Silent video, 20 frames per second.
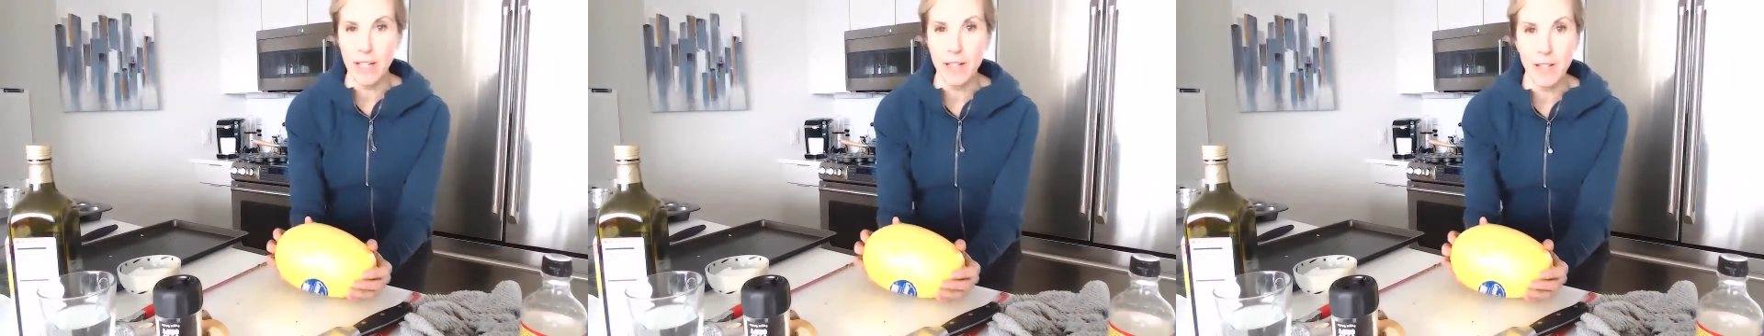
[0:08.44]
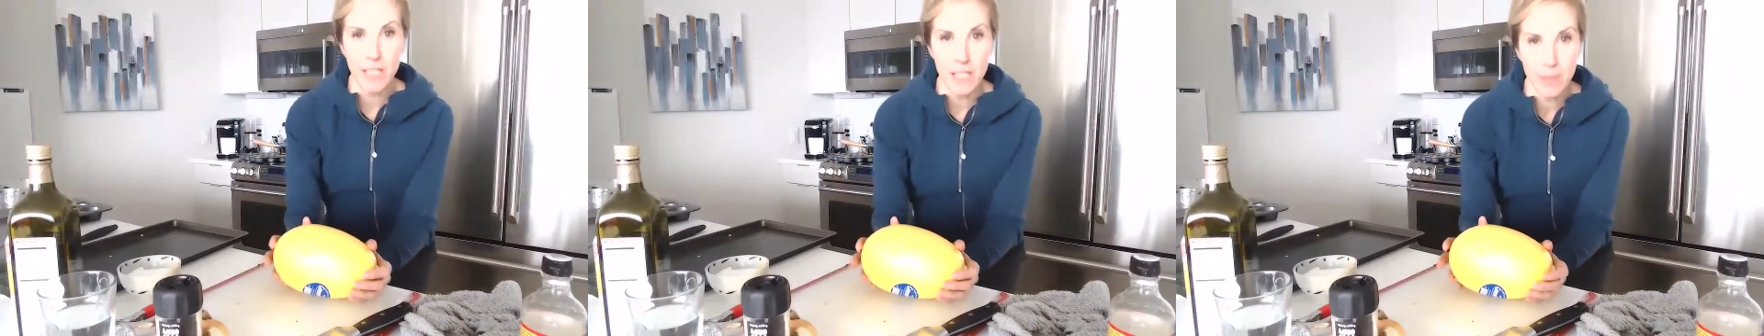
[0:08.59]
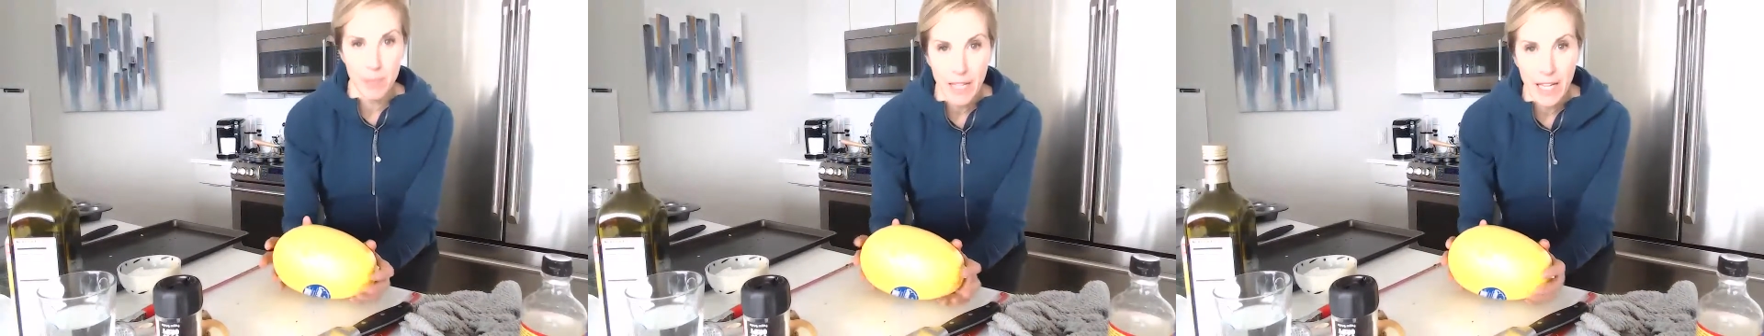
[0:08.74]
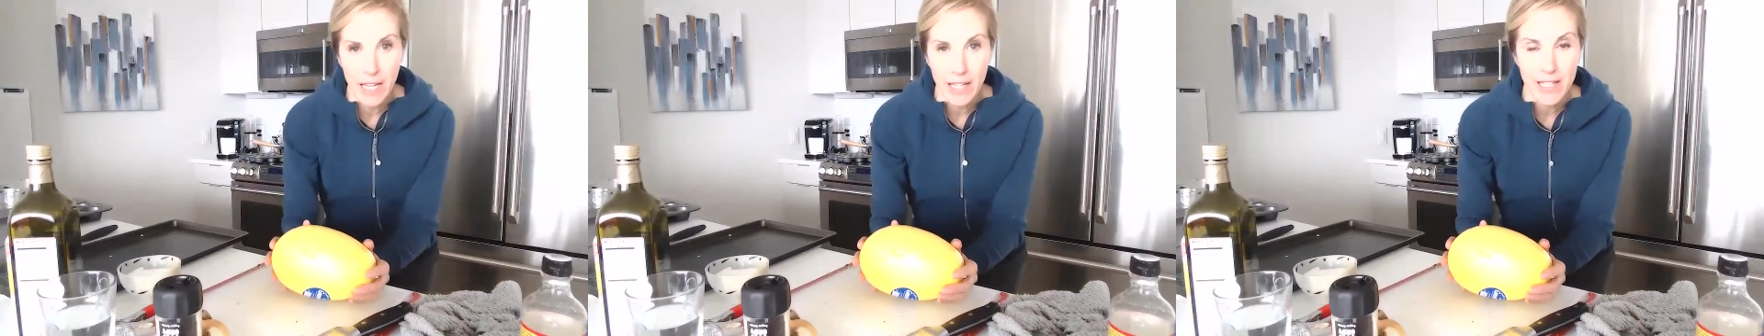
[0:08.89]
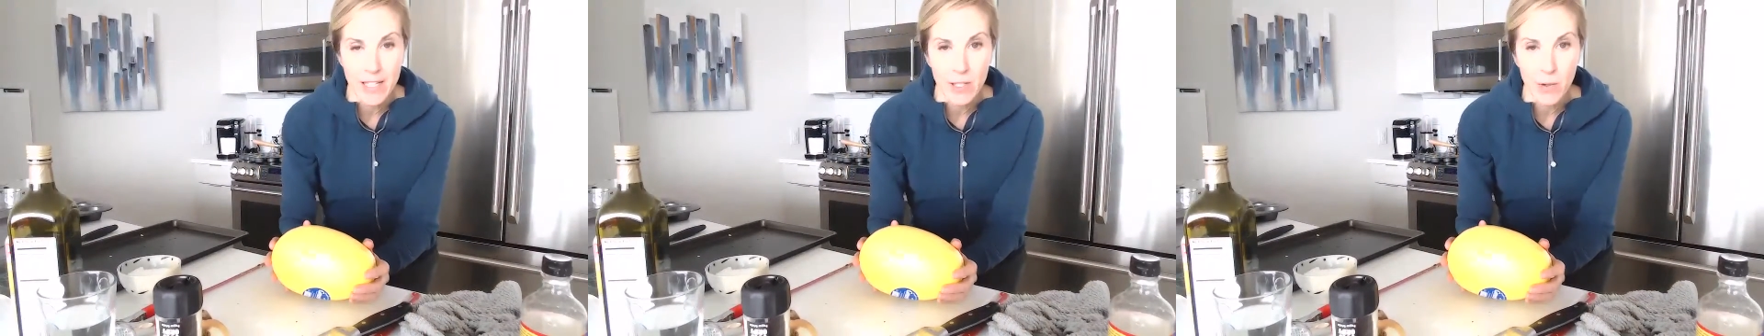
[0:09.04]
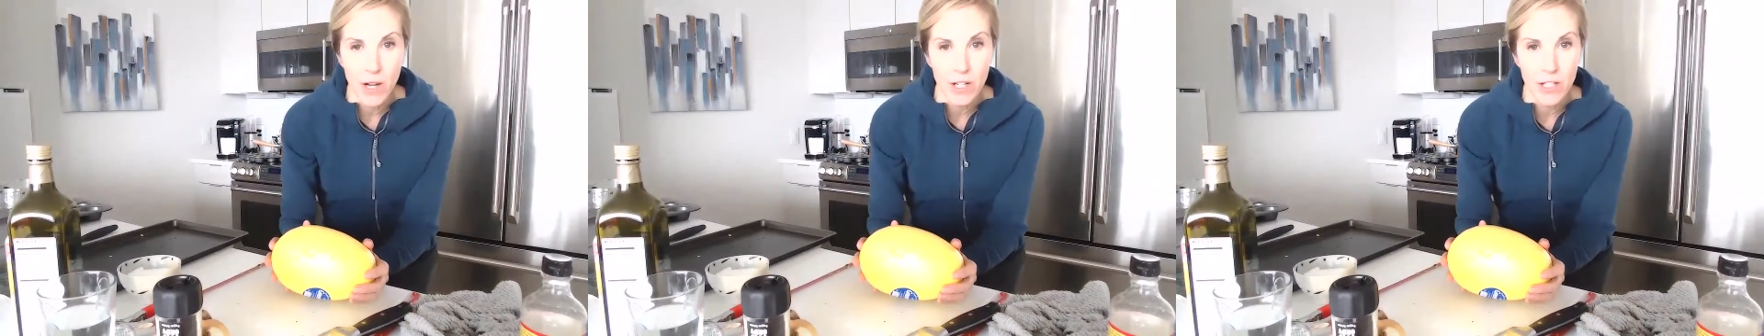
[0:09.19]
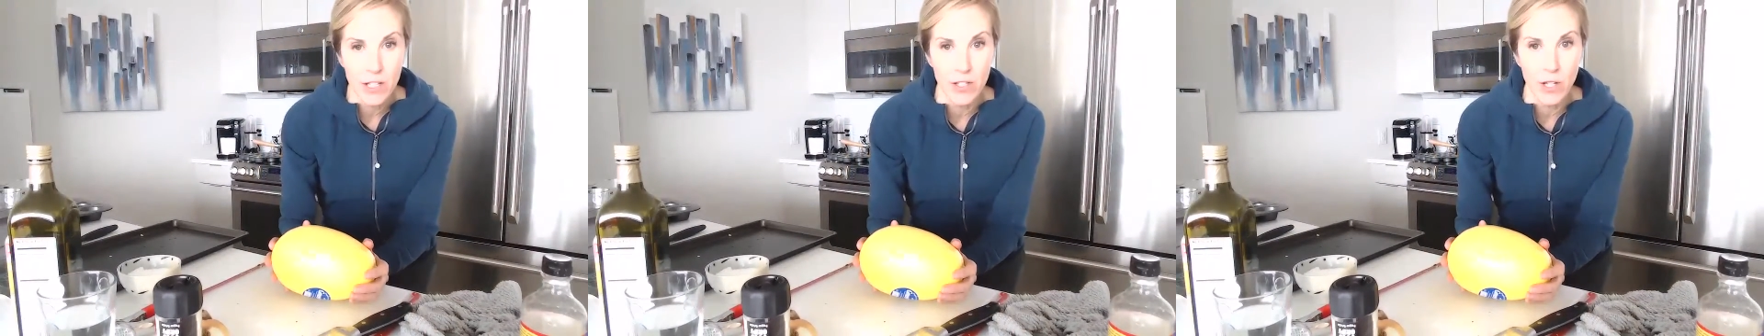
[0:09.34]
spaghetti
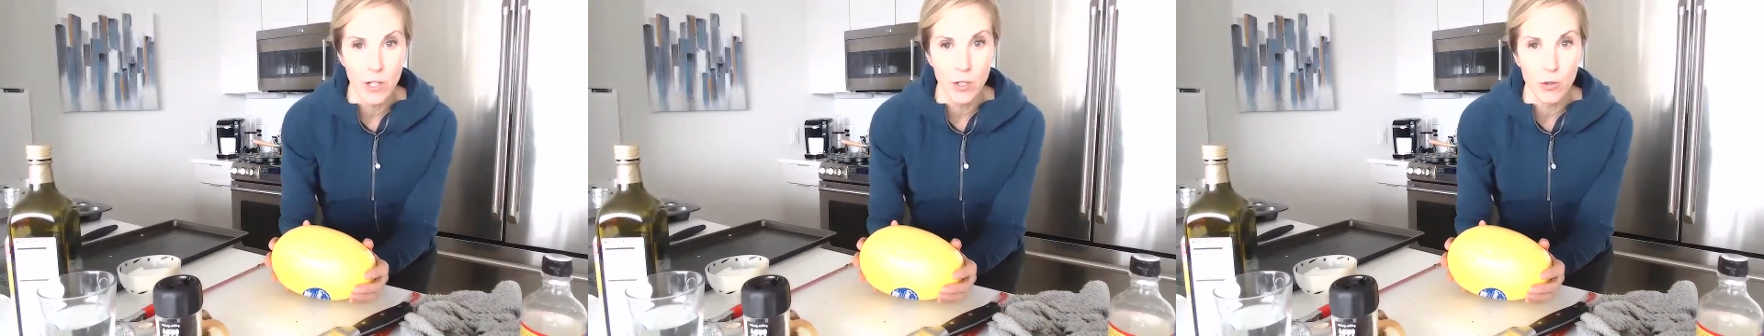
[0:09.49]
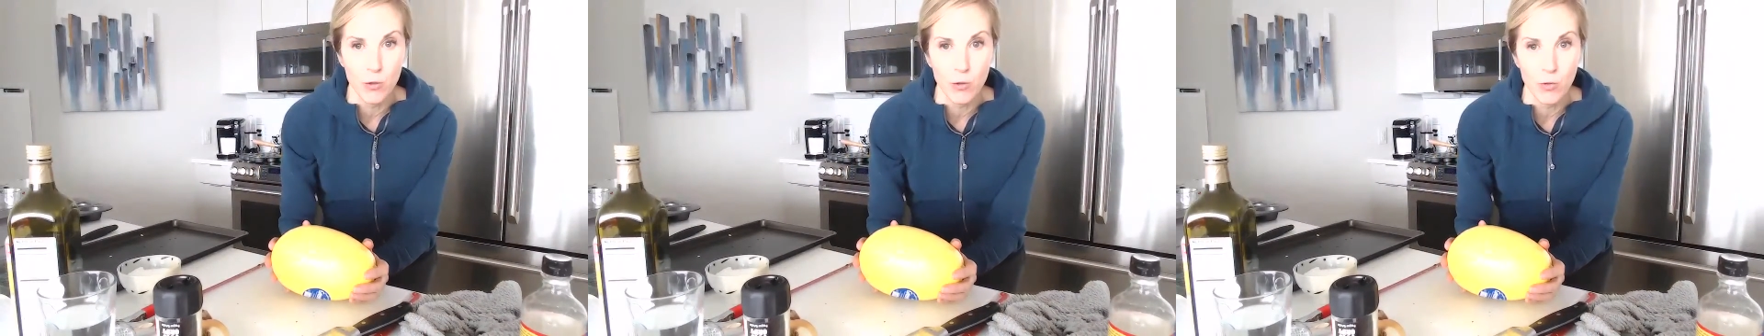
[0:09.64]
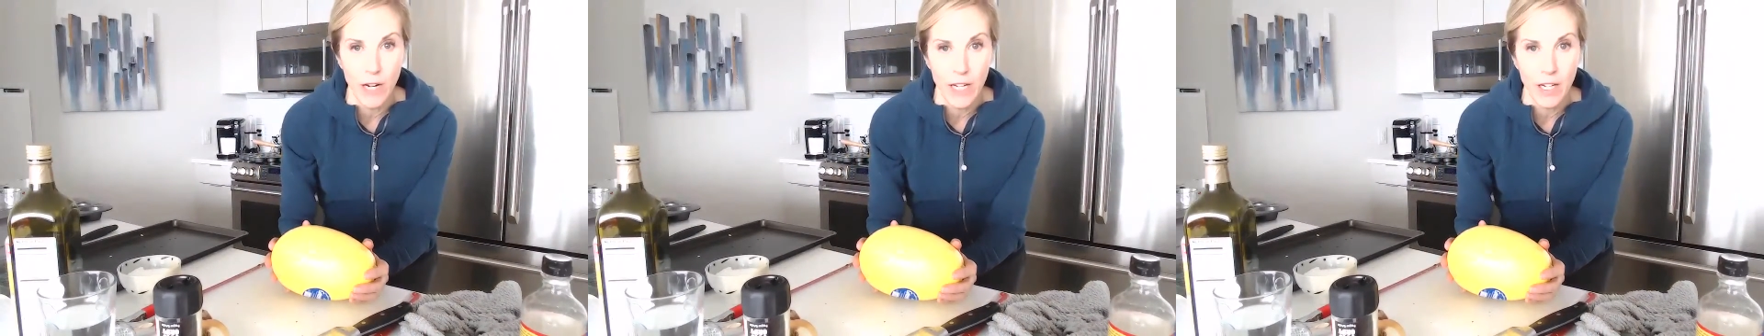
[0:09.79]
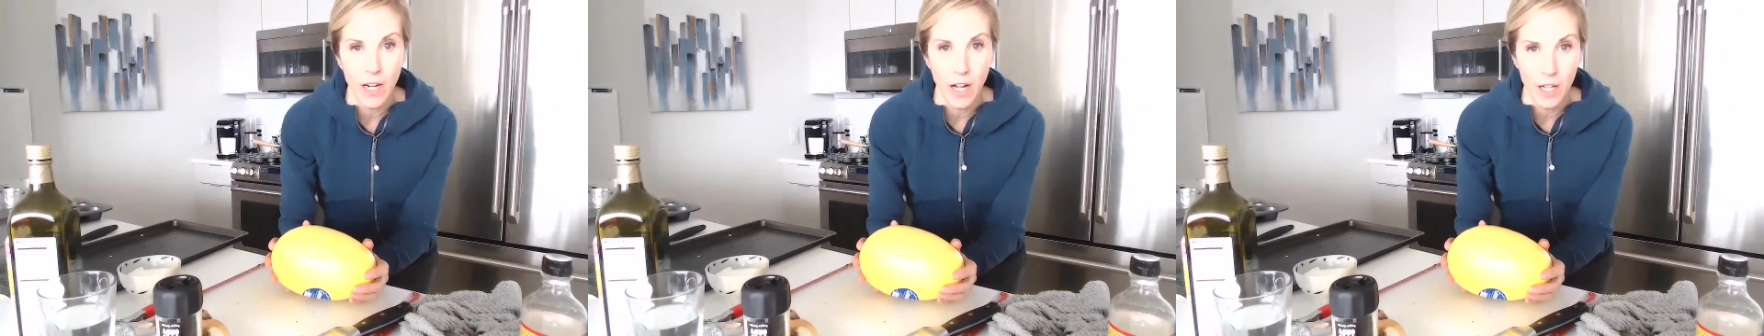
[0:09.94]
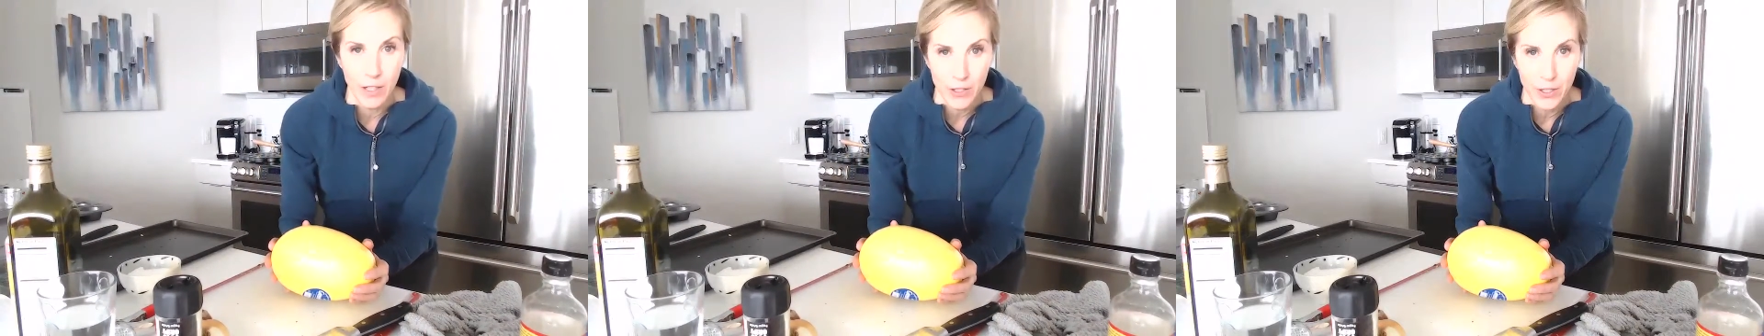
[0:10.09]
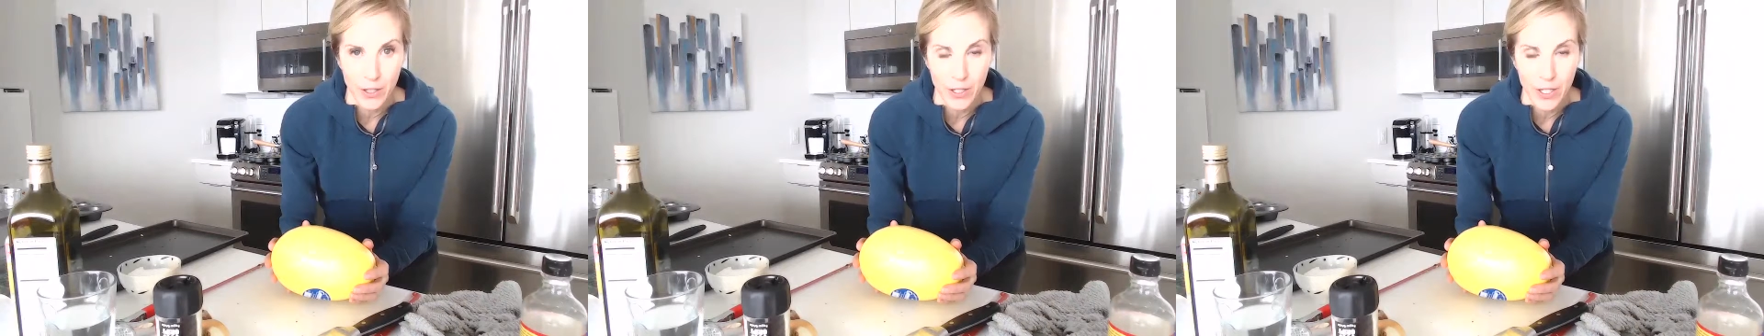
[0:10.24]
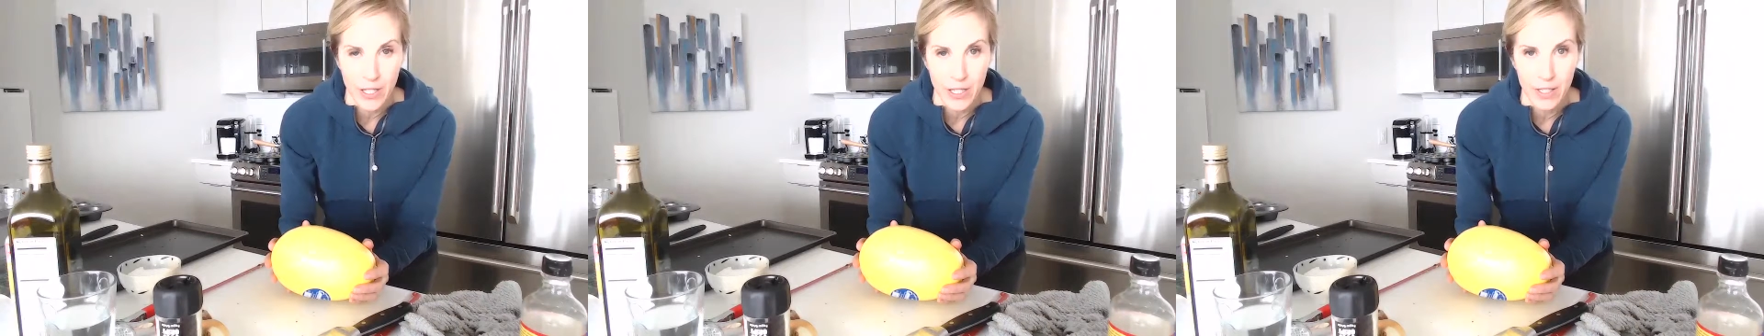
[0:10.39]
squash is a great
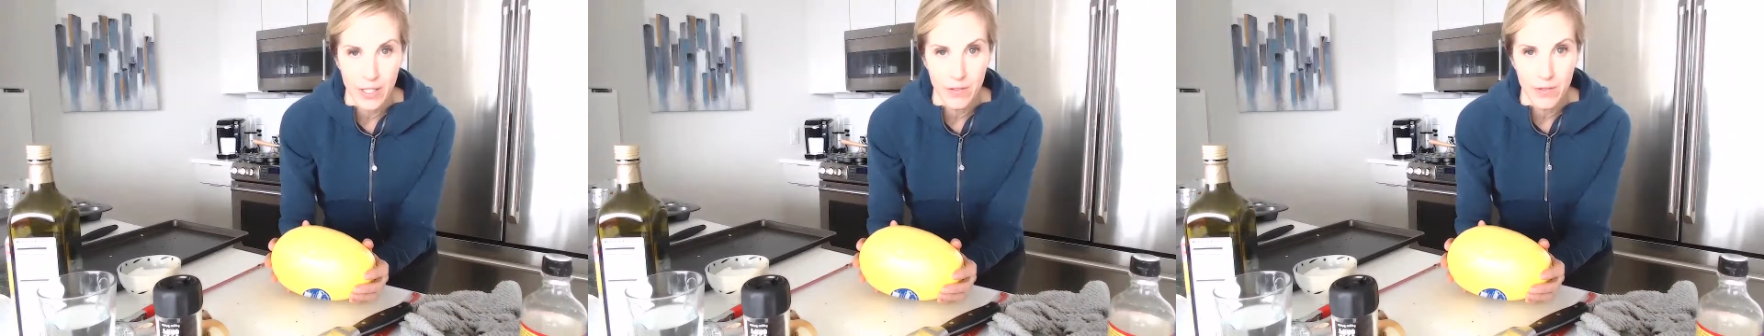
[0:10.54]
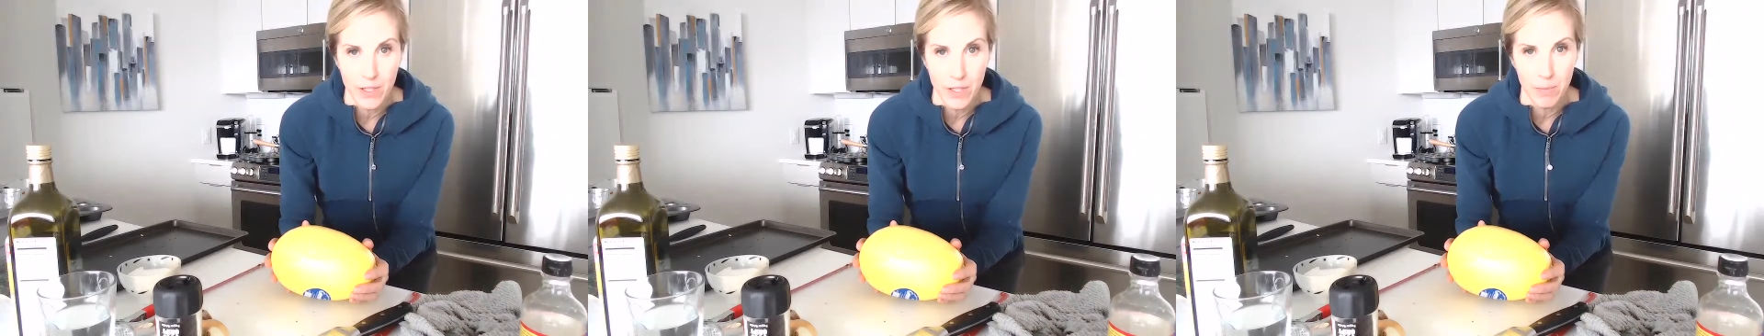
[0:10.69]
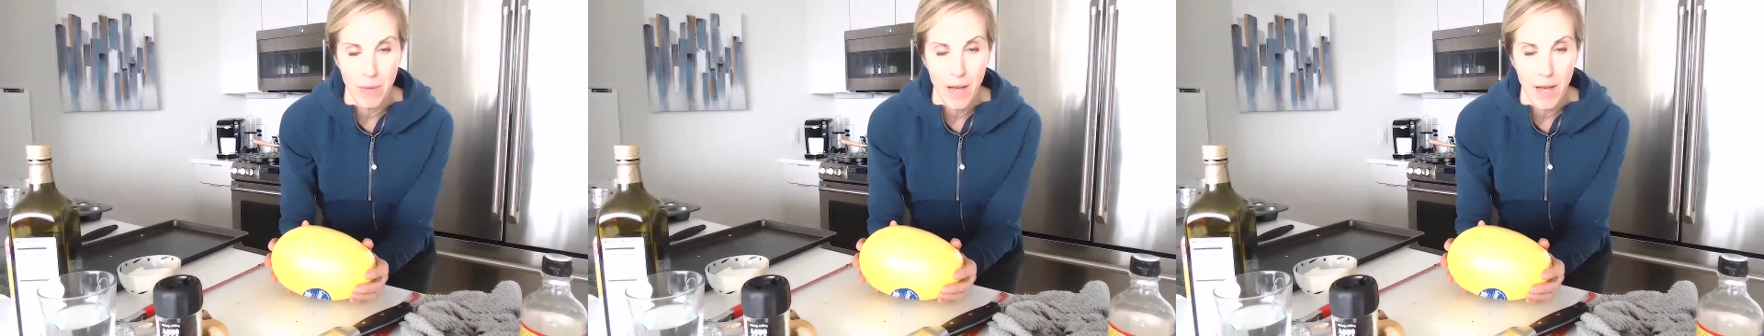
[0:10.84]
alternative to